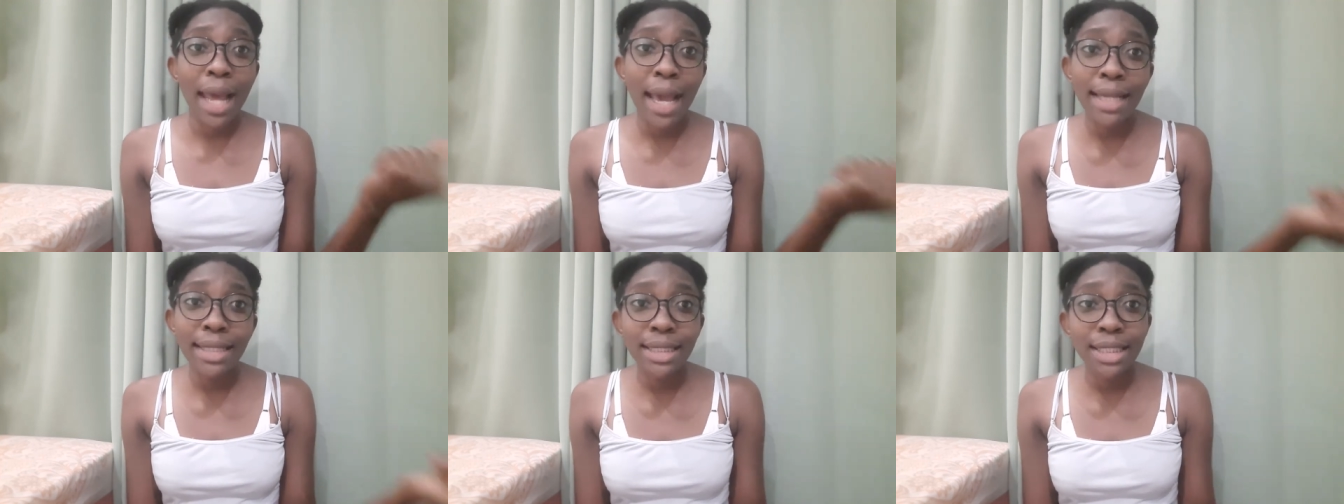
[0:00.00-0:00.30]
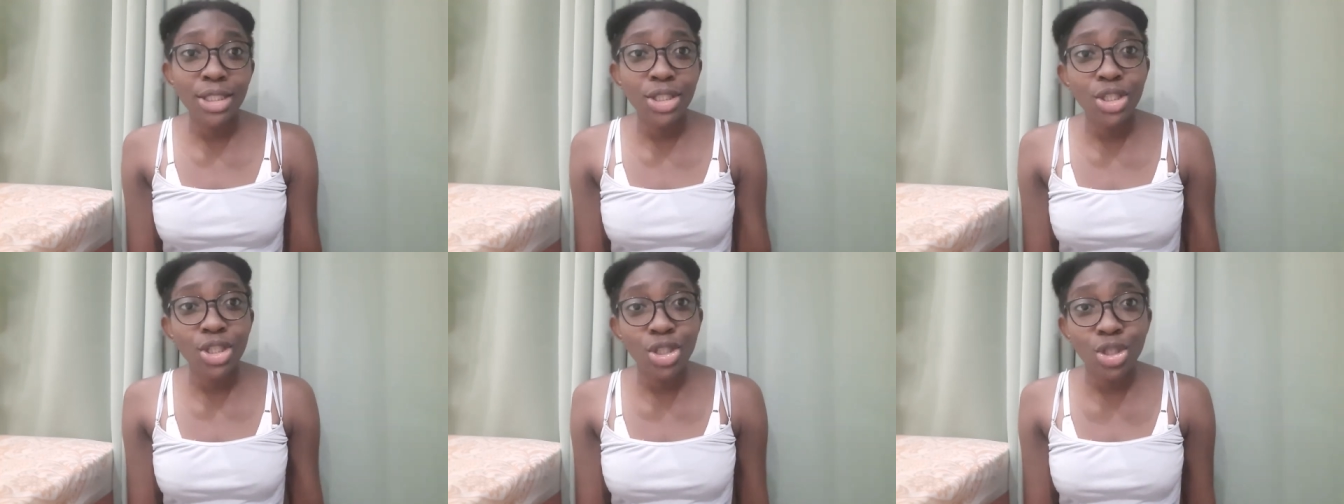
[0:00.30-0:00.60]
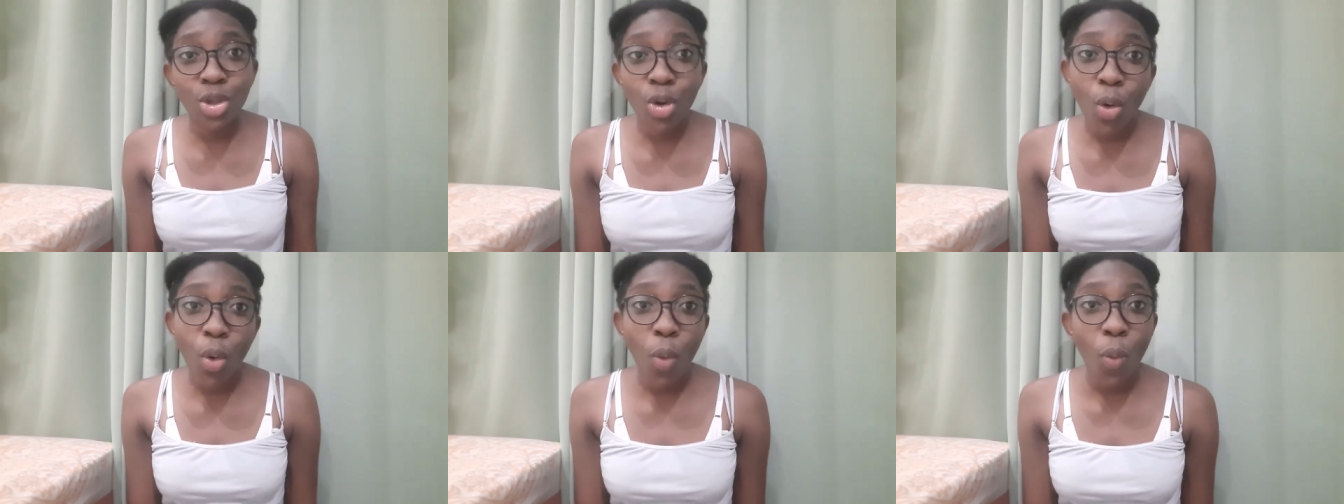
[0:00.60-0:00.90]
I did
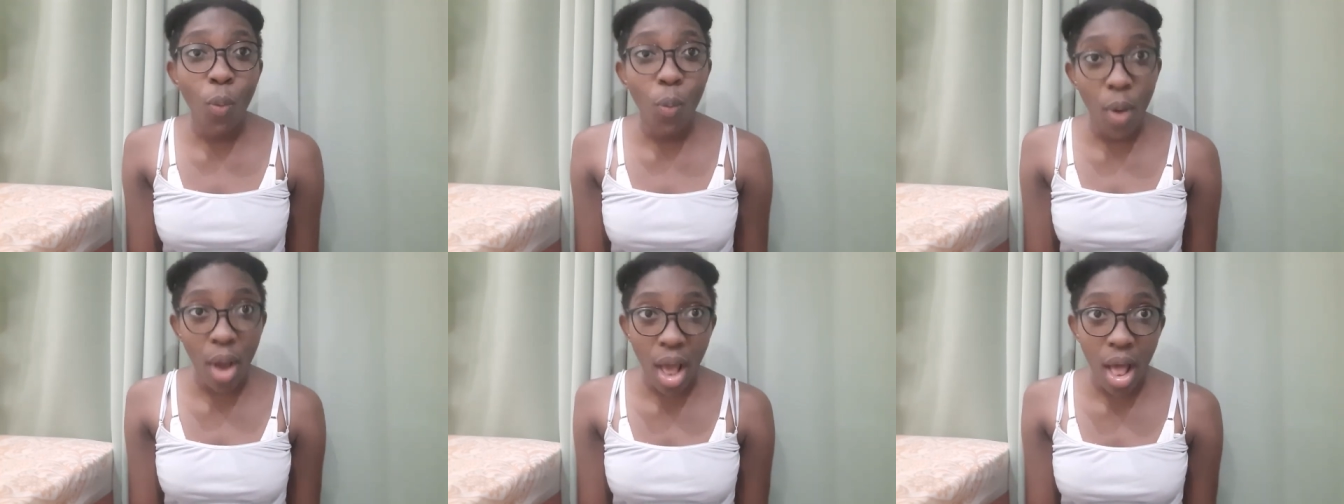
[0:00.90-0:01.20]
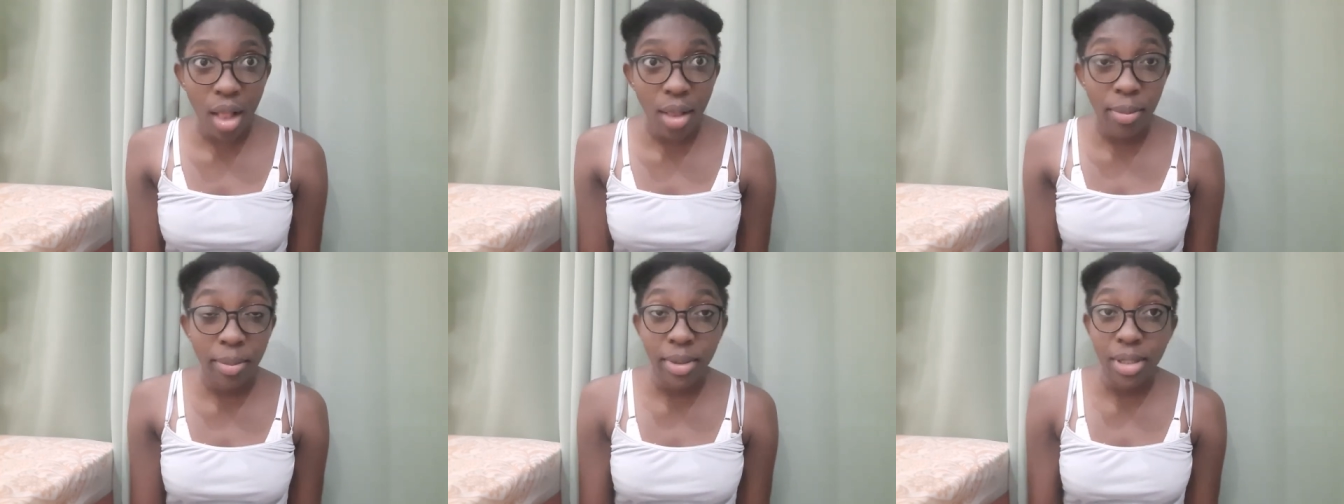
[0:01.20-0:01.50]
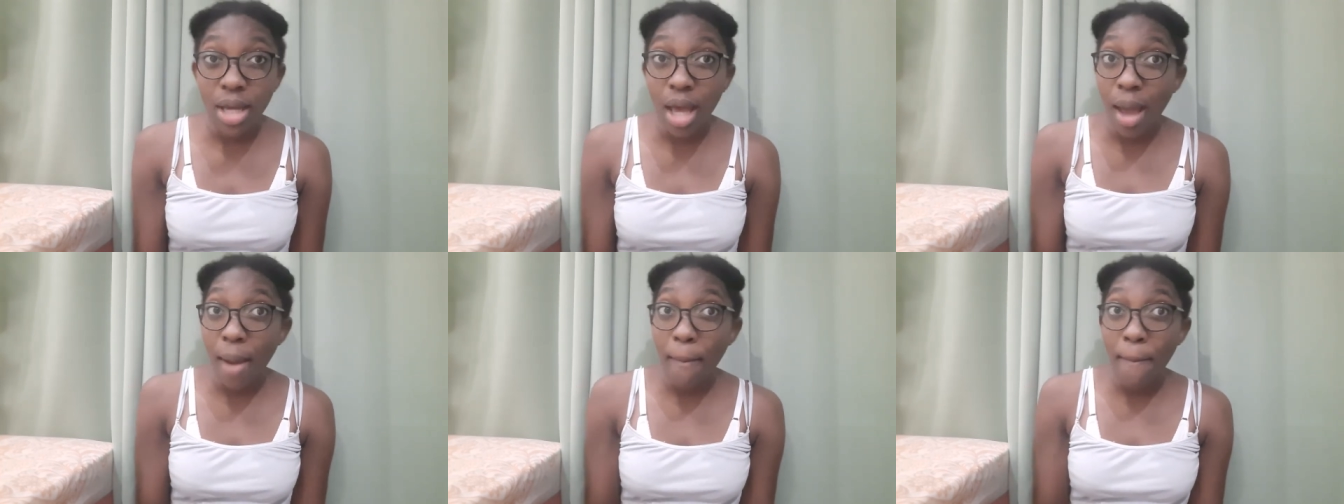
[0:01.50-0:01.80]
so well,
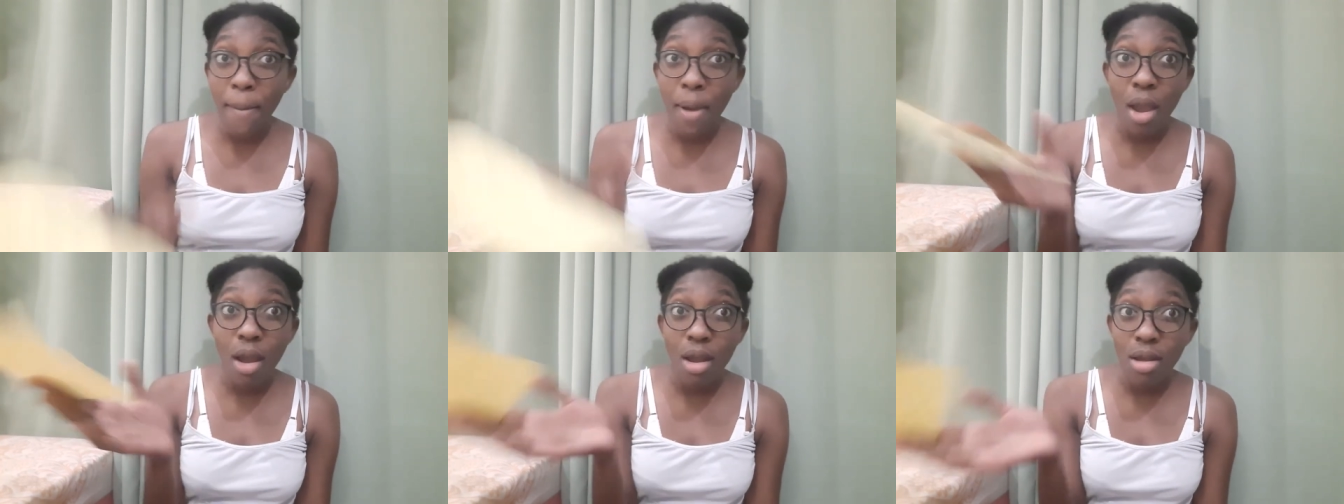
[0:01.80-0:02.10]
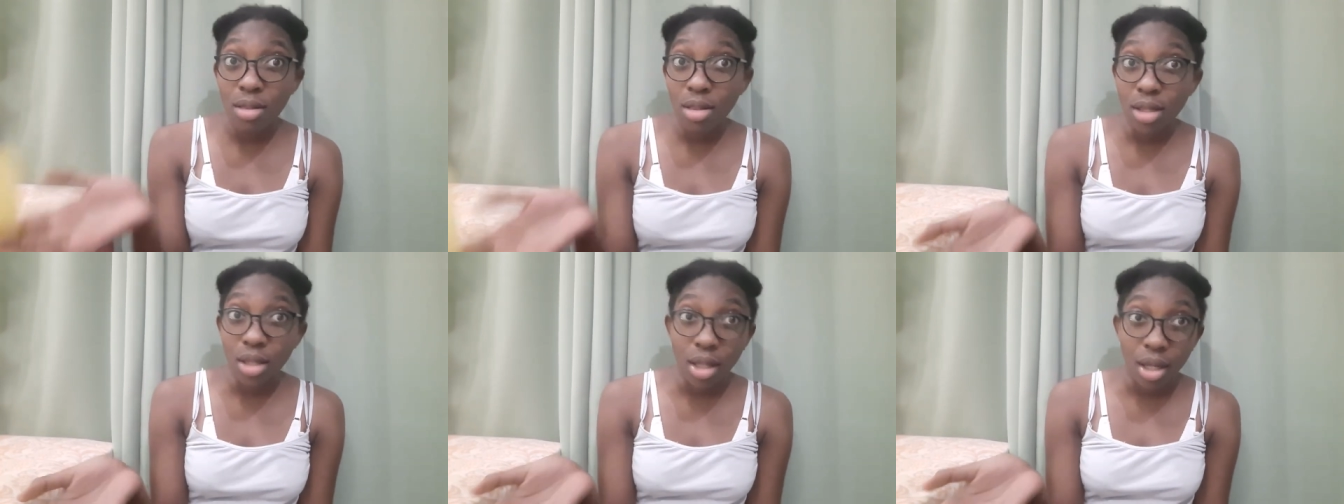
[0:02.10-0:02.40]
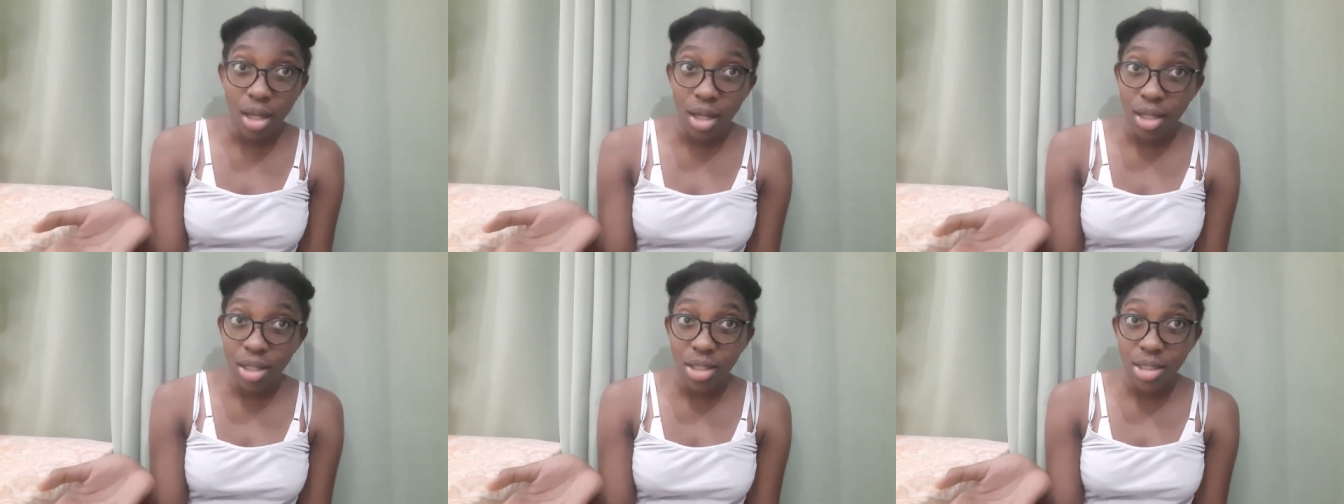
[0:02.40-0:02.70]
but apparently,
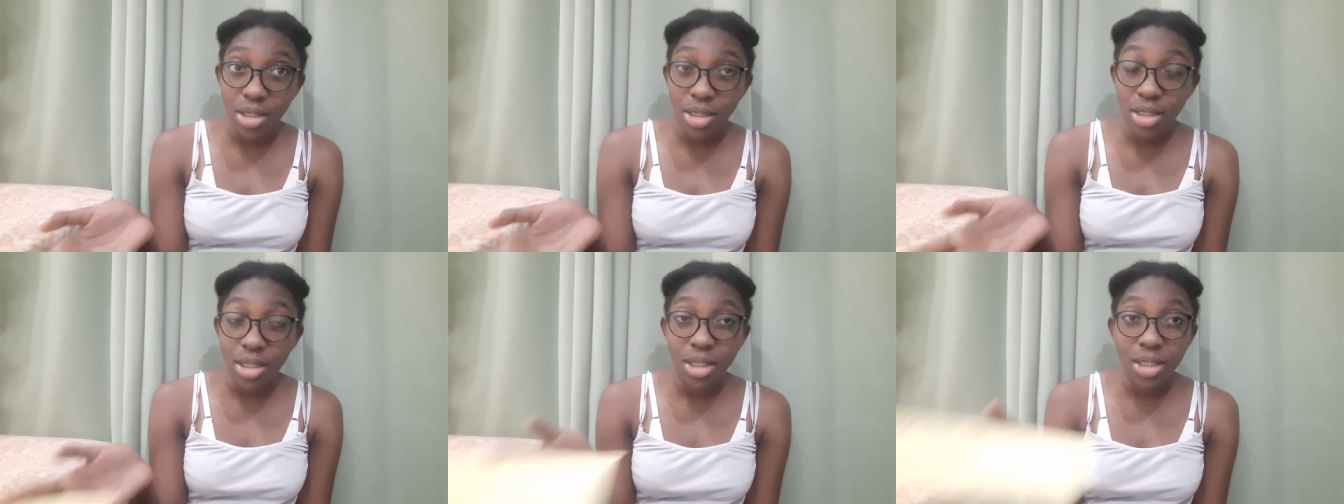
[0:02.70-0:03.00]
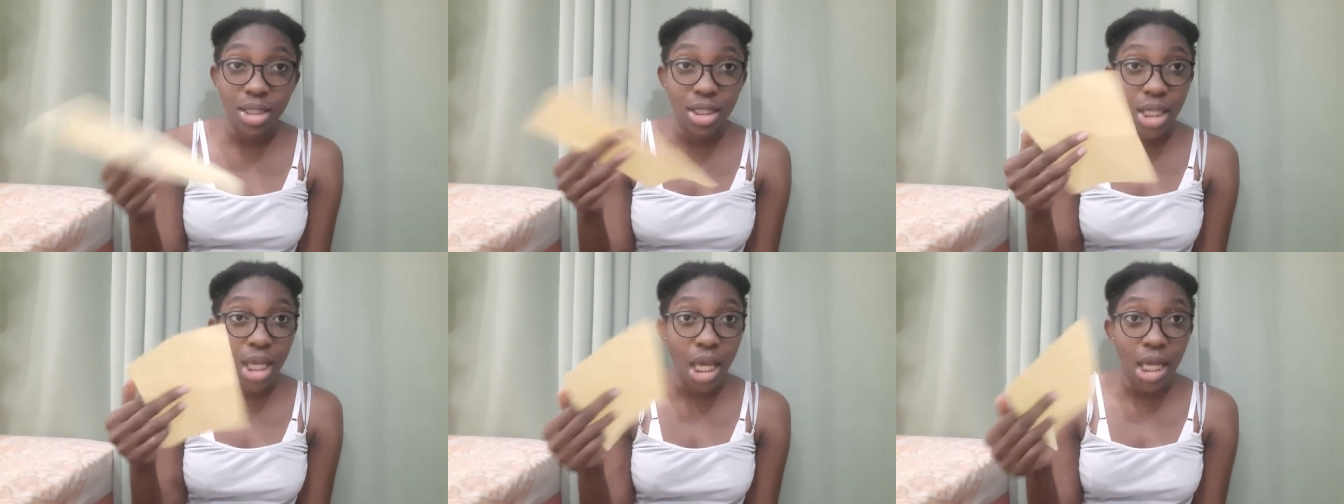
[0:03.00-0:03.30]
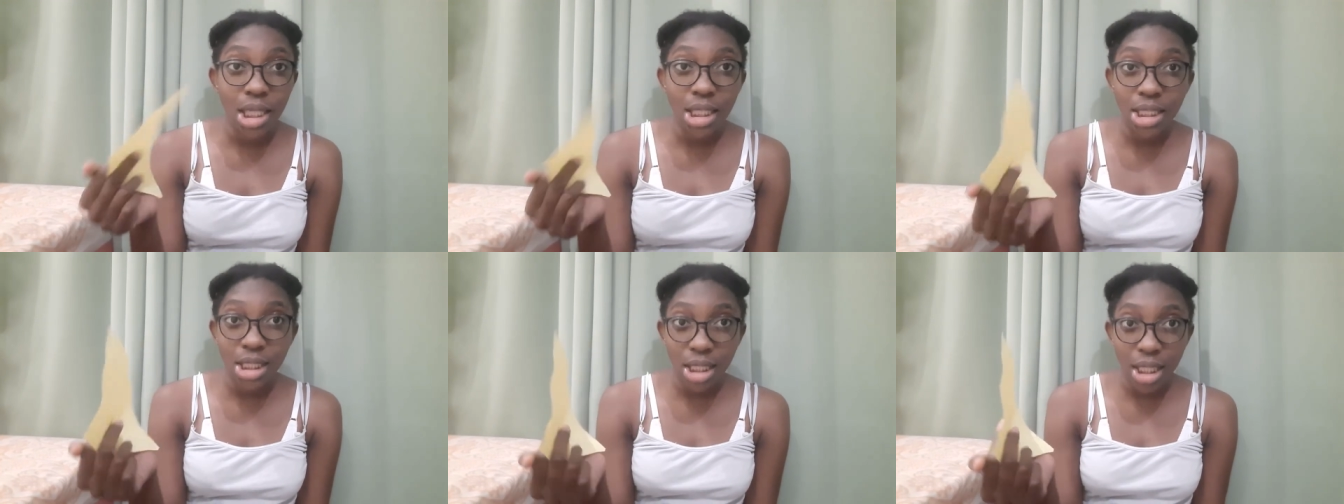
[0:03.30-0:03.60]
to
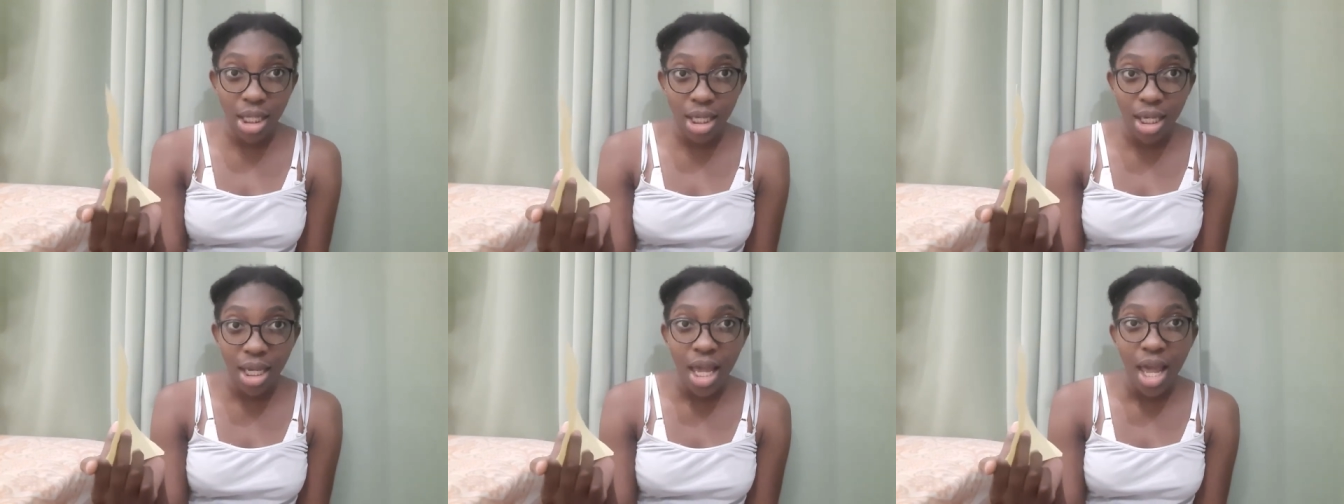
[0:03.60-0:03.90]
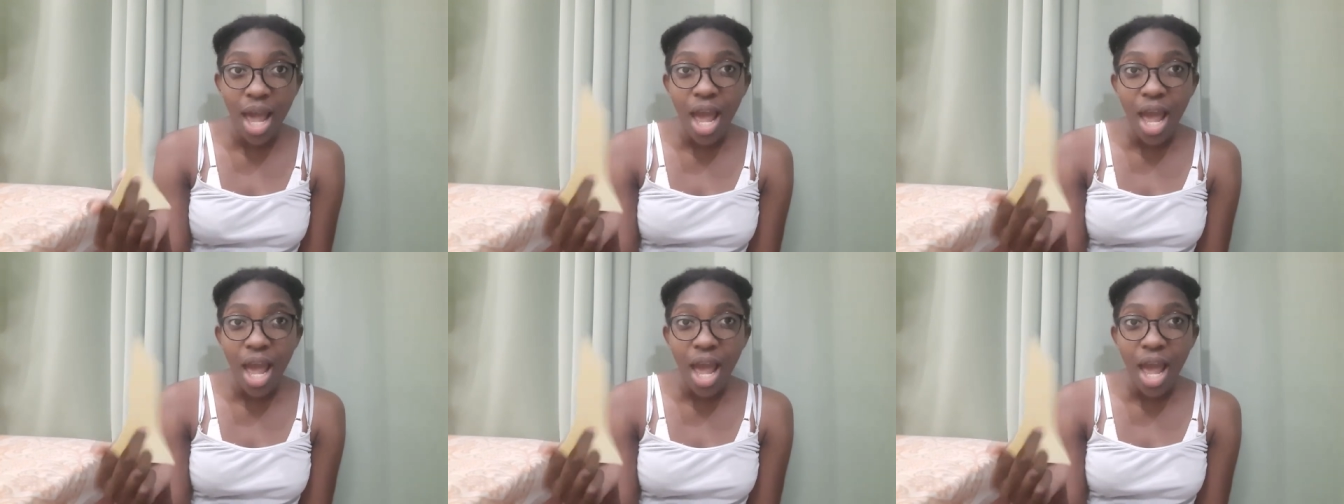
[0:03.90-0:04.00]
CXC,